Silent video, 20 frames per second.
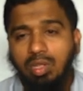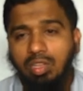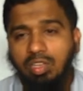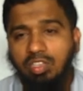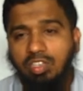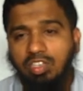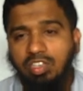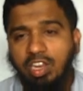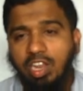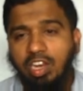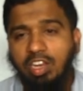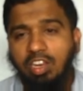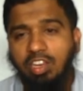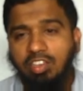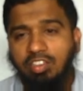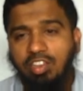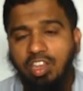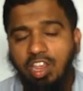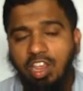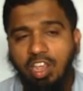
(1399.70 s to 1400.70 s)
state
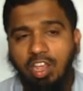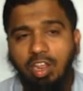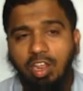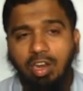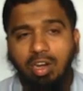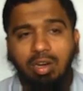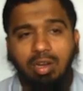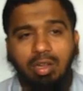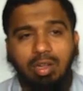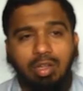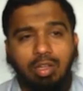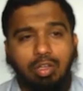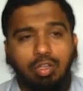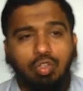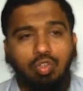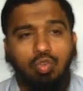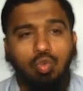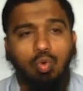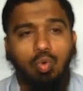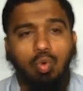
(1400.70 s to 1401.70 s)
is here,
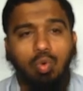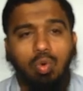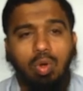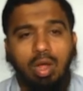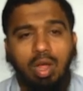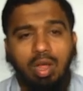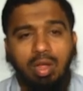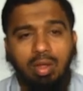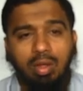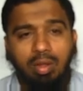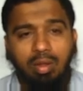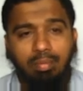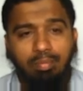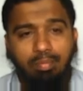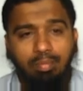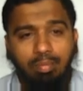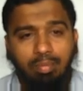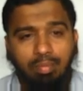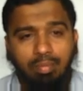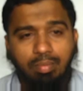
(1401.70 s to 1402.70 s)
so
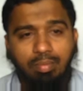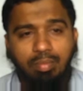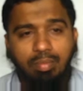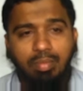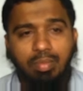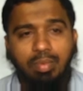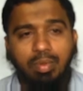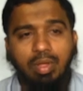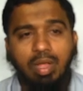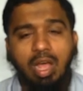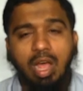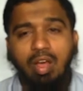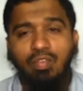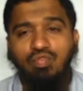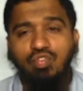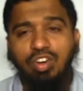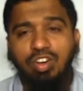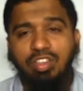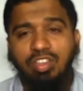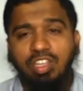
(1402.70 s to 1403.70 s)

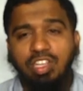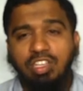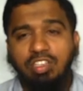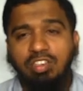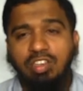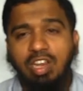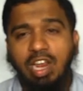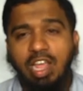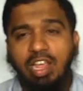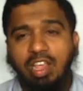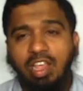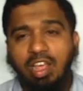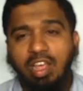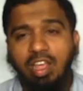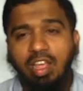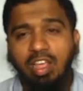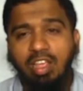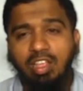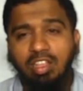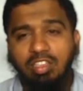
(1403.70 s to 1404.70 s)
after this, like
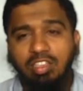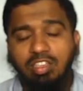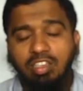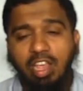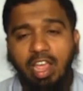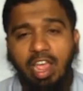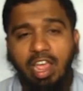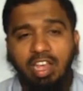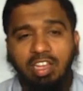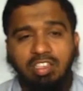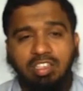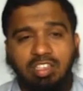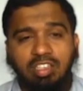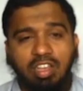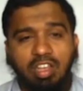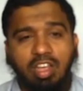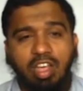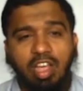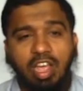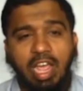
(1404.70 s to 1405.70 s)
is x
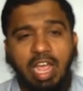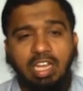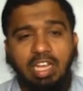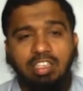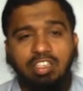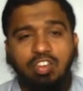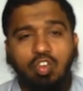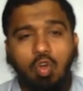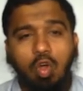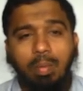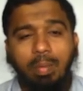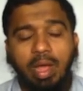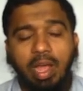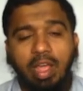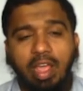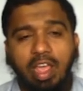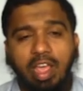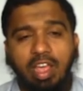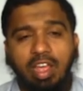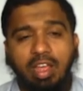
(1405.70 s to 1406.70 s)
comma
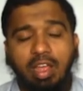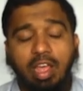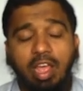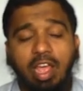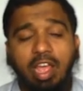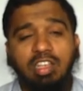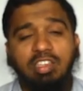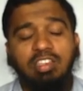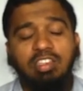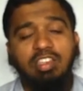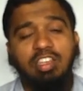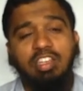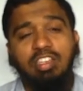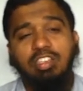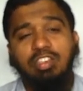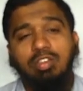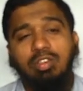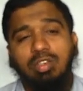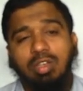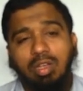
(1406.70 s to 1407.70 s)
x
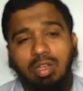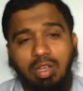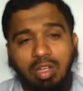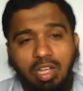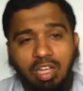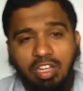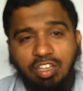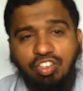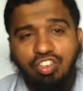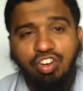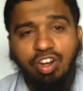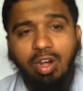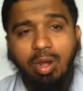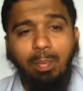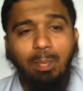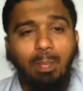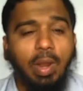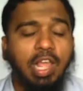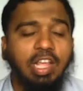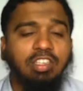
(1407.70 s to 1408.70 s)
is
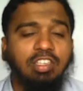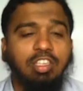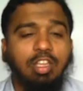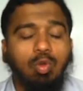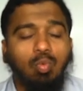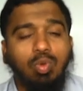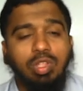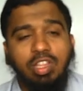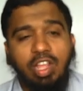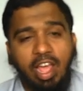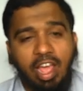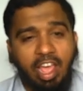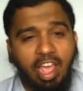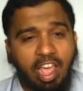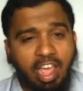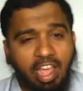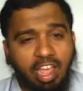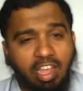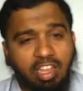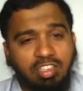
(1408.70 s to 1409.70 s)
replacing with the
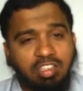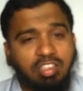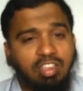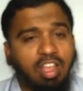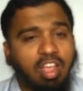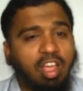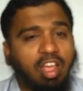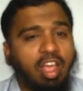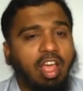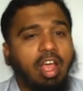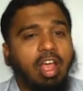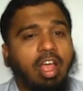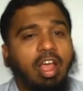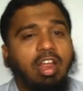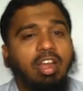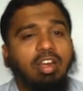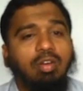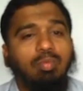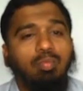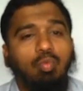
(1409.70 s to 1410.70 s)
x
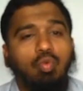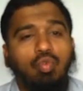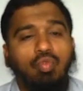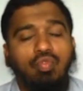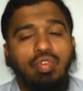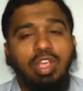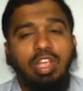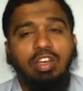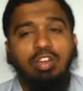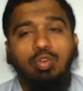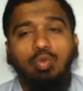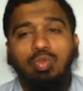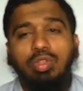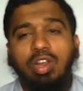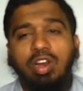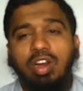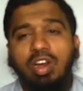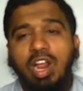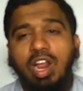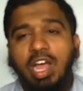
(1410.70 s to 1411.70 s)
and moving to
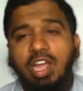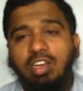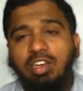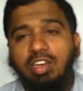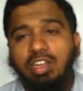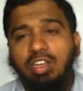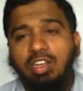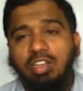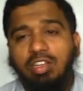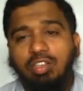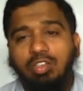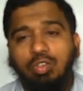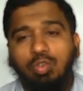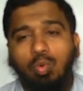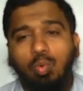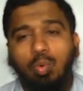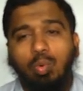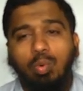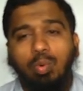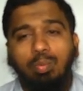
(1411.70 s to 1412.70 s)
the right.
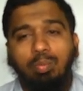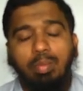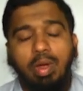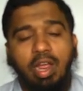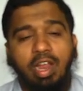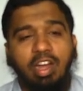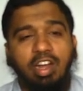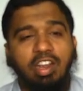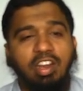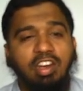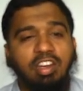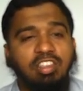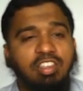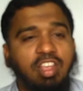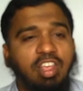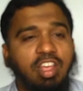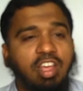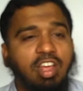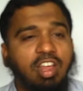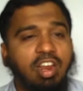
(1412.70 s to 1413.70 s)
So my header is
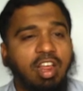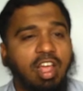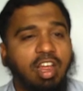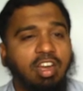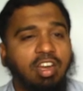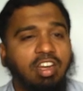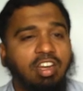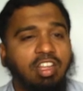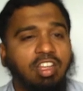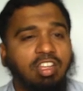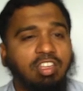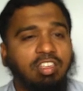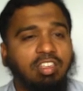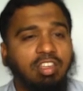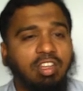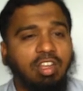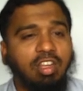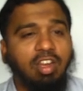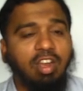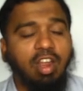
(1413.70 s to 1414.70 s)
here and it is
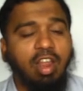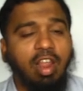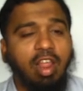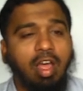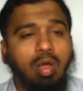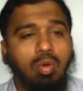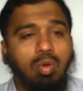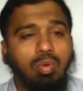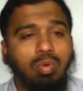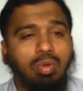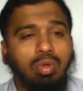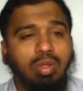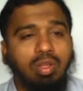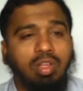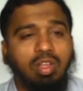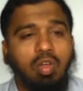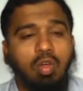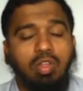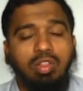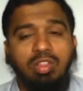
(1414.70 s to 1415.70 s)
now
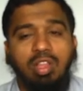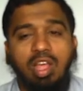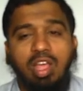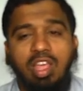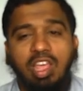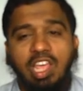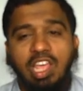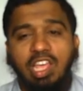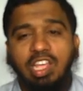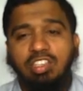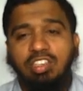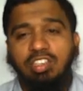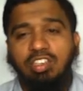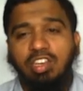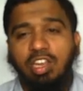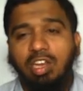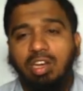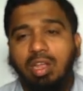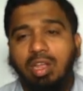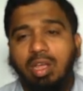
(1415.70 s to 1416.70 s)
on the A
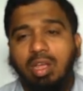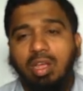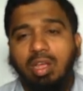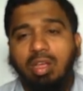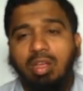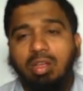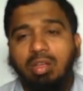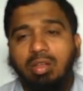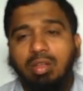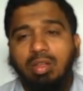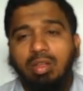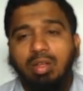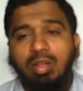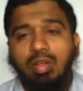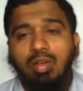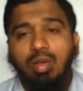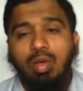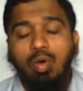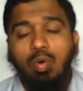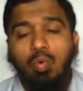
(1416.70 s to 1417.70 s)
state.
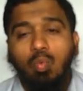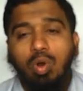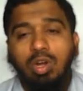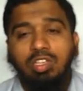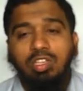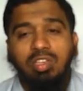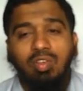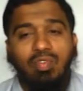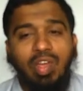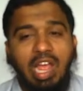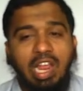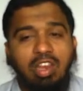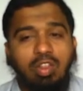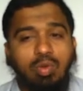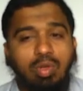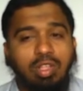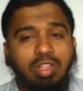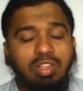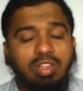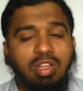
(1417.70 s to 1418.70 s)
What is the value
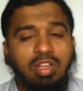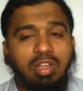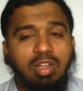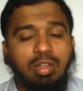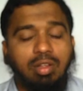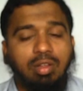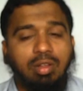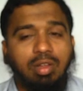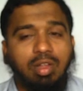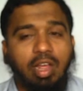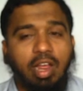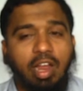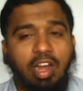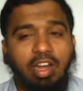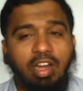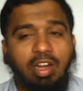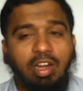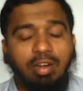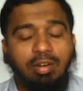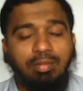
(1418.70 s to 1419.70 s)
in the
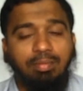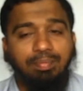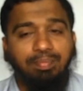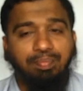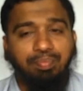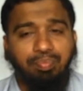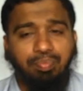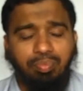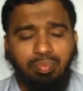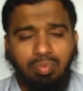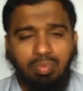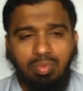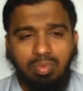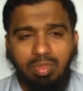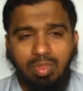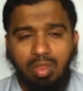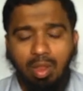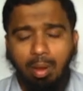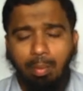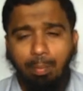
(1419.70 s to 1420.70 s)
head?
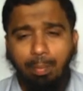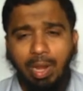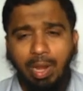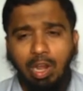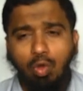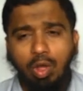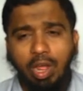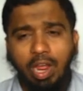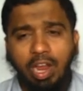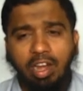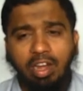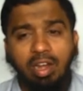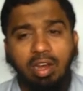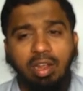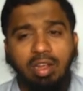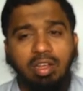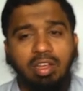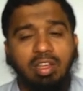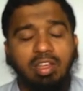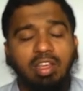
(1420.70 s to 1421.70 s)
Below head
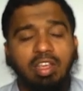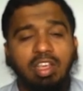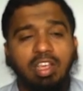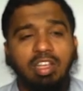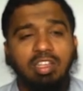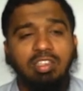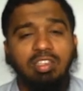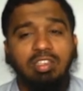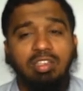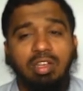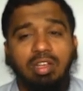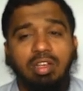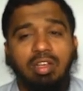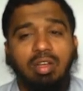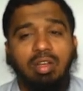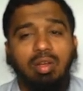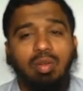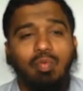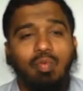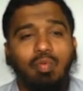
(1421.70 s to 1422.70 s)
is
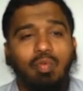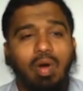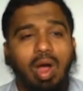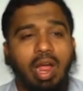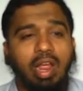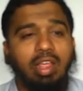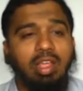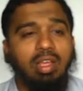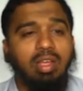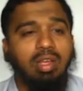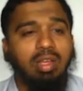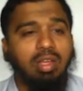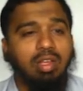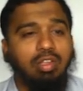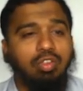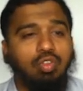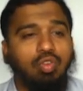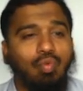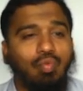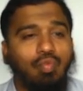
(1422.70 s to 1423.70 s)
y.
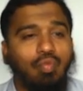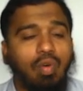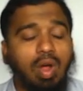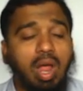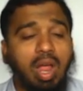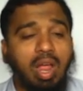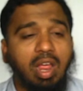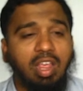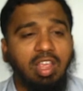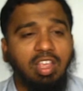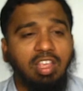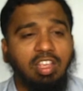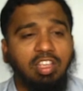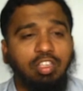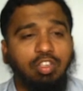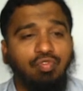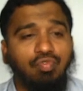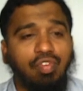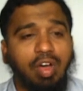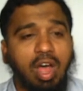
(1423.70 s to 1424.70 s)
So y
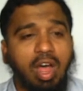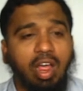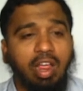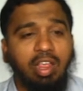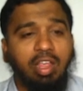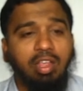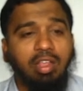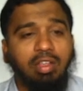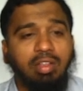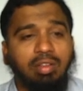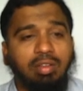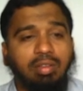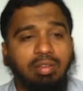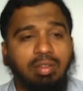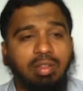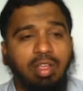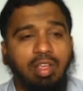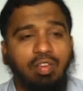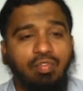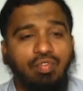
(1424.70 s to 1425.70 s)
is y.
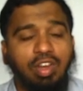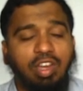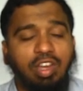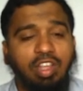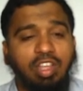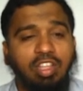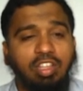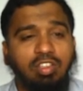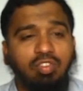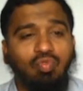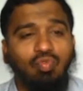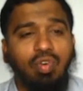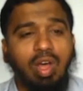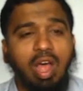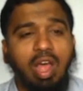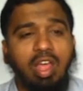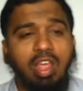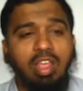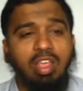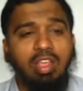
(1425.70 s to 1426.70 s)
If it is
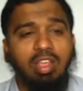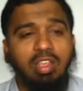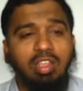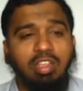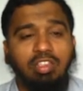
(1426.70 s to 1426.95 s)
y,